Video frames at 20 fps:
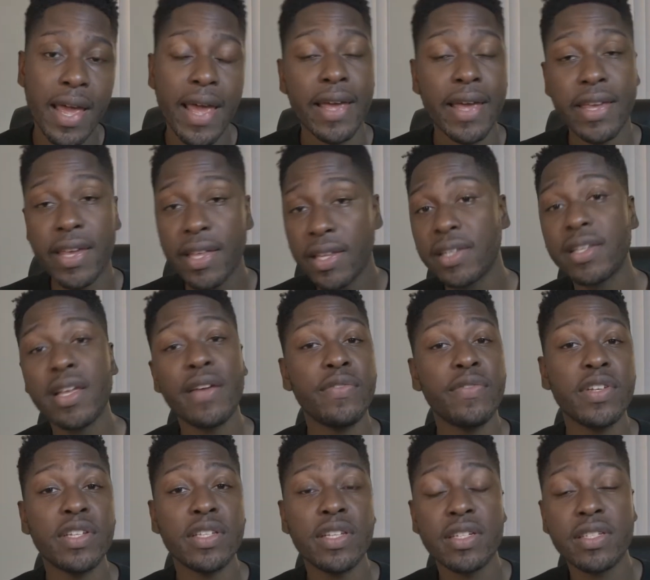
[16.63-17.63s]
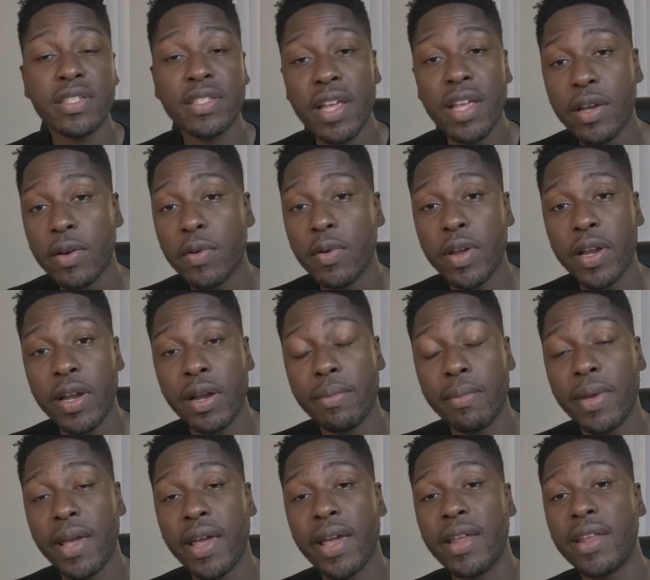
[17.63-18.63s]
And Killy definitely did his thing on here,
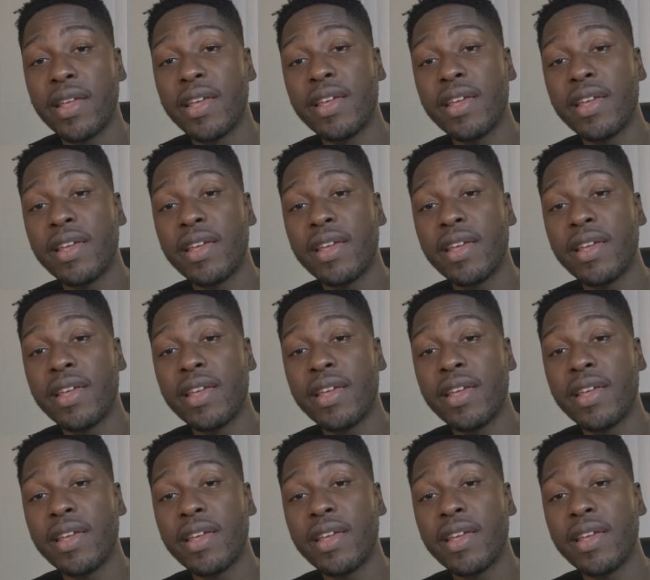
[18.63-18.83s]
man.